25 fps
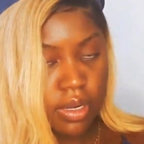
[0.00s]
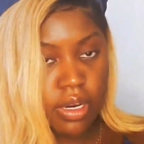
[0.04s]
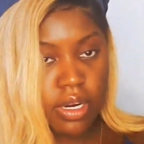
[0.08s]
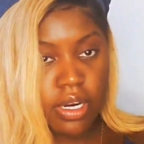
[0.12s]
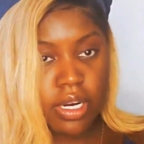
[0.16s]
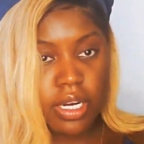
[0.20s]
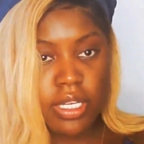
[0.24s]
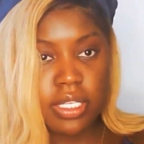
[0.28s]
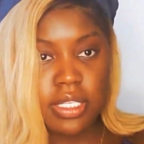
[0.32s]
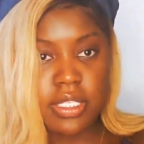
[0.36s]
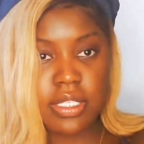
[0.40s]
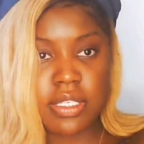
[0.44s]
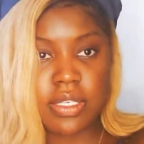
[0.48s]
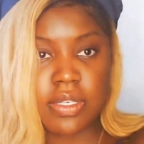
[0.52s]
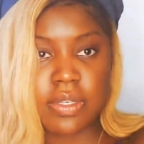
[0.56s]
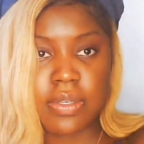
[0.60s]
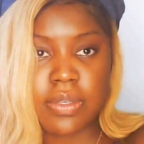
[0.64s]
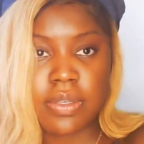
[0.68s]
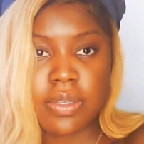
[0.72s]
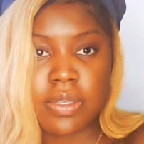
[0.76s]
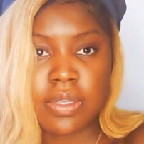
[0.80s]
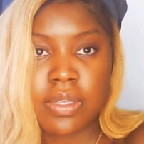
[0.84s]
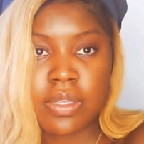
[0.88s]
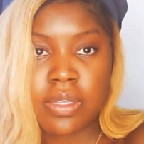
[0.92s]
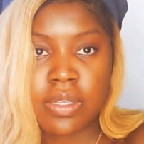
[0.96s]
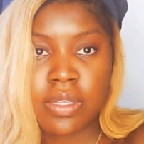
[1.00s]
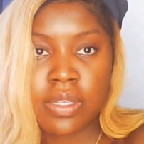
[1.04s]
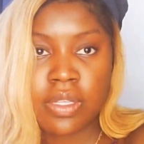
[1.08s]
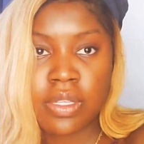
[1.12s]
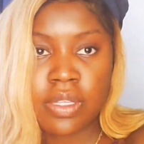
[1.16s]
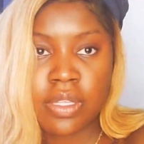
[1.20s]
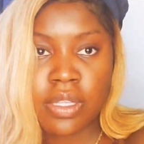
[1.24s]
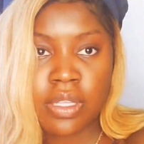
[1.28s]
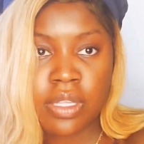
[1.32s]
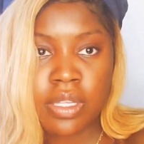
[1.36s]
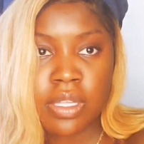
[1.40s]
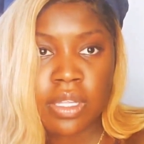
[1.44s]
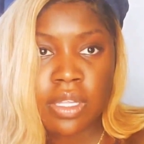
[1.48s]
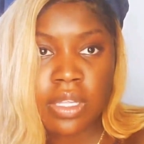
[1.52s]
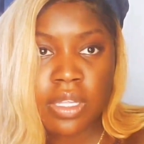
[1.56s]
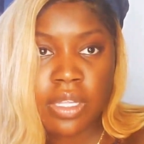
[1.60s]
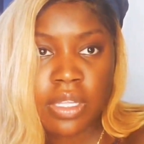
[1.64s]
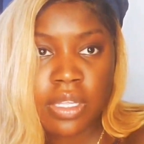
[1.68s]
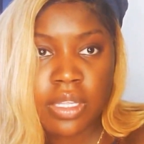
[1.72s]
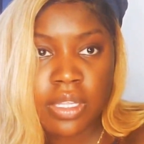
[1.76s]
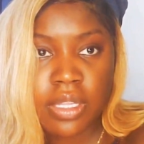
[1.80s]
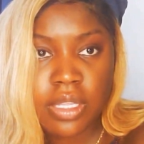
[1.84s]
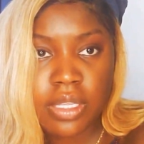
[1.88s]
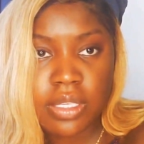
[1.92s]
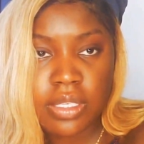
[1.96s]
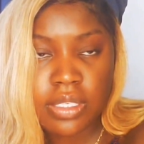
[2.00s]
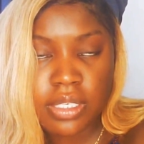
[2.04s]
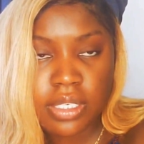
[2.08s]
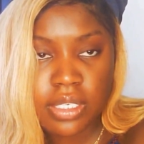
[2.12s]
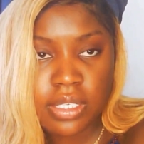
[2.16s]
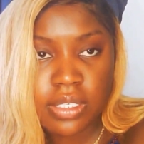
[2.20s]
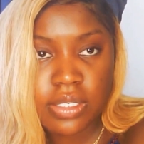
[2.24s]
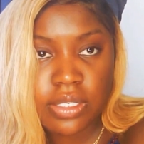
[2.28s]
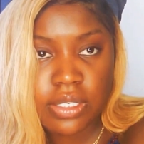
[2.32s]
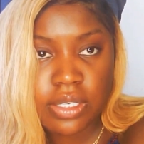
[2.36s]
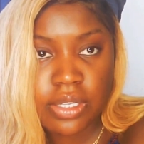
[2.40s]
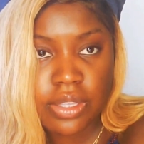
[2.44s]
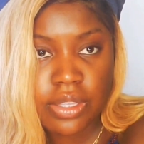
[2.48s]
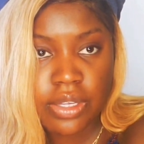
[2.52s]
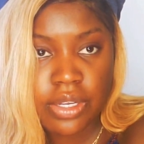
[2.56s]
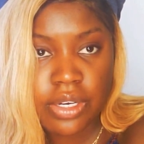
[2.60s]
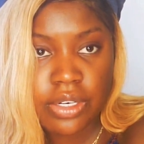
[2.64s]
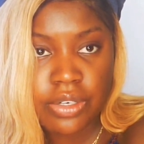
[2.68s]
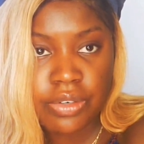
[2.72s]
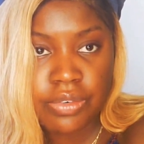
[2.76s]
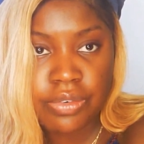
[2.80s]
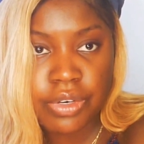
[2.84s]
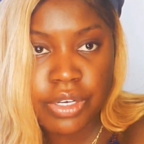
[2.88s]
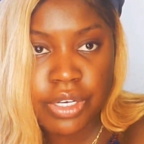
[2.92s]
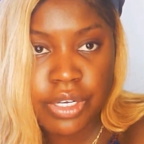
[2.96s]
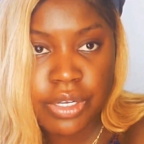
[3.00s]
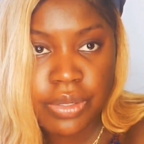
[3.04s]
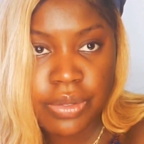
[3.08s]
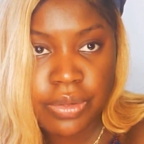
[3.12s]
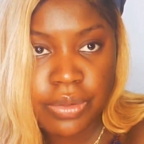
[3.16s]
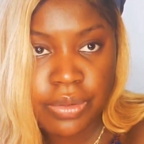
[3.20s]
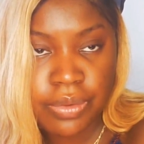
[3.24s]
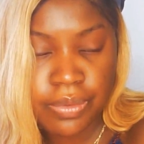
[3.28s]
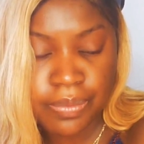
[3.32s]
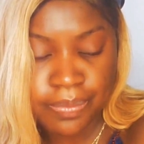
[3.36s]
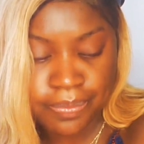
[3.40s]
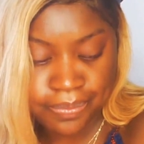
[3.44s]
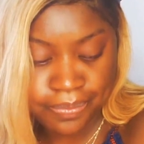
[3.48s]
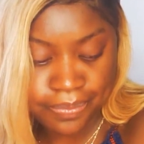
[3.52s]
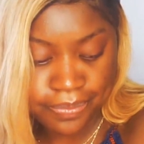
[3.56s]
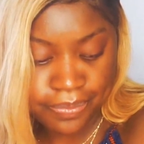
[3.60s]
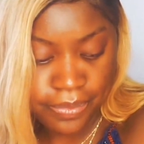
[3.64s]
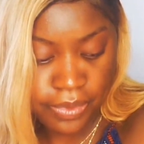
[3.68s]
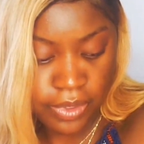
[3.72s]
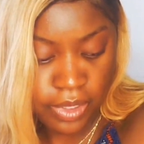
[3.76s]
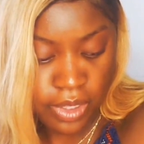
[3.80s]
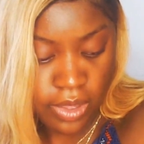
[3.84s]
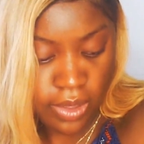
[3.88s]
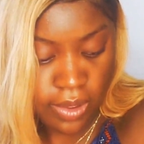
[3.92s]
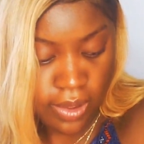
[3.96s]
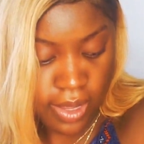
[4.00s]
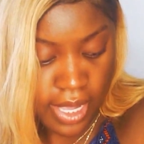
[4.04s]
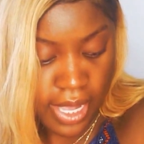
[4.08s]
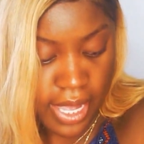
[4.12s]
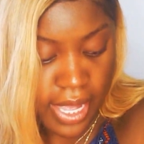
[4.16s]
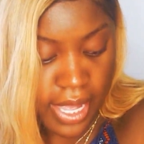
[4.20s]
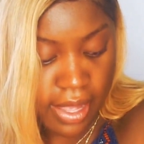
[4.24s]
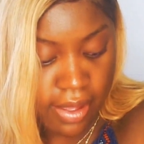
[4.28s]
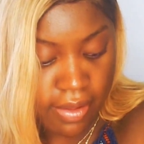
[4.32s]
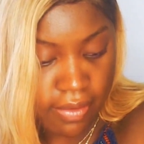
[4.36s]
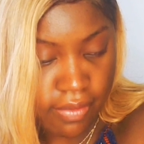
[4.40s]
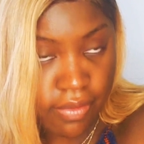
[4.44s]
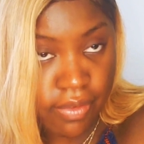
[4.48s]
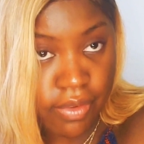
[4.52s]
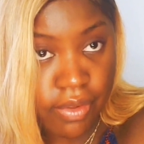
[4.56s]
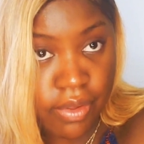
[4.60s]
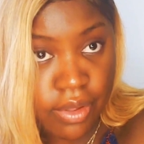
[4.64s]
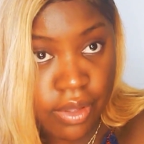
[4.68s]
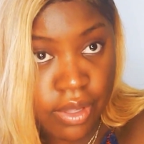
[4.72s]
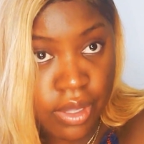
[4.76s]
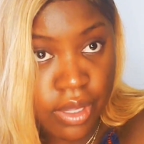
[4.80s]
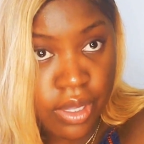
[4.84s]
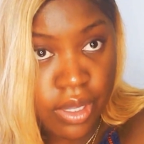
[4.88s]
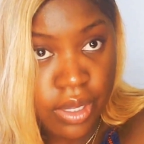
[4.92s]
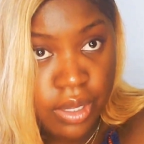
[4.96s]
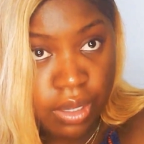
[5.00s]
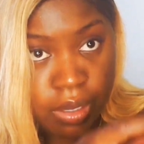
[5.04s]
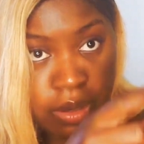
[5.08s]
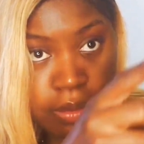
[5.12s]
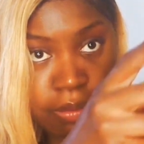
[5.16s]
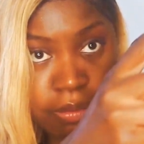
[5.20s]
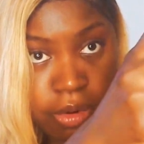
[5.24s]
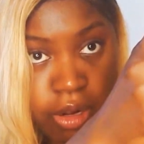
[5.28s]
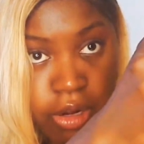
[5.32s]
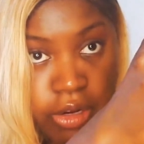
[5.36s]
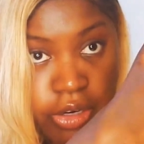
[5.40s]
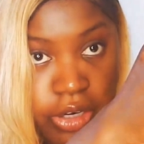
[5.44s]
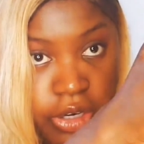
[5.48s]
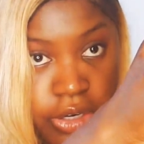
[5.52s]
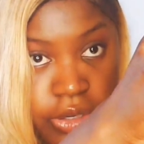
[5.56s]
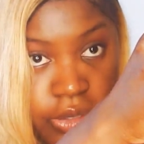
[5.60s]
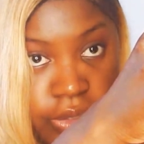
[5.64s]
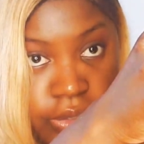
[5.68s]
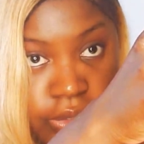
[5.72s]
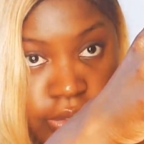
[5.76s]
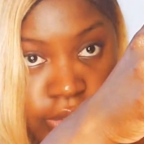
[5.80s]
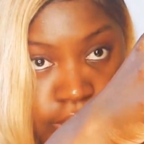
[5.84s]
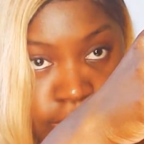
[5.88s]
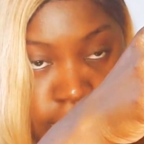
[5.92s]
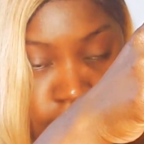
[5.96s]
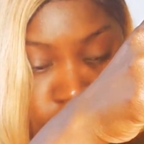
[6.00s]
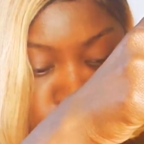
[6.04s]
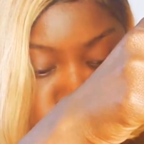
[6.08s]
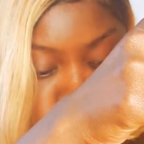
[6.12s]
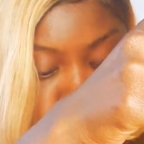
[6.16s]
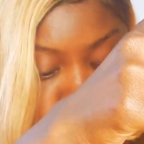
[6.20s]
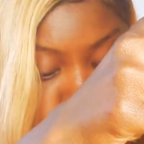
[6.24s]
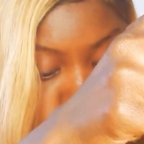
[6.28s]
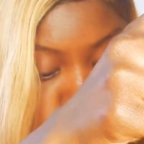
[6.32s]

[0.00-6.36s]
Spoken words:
Alright, so this is the third row. You have Moros,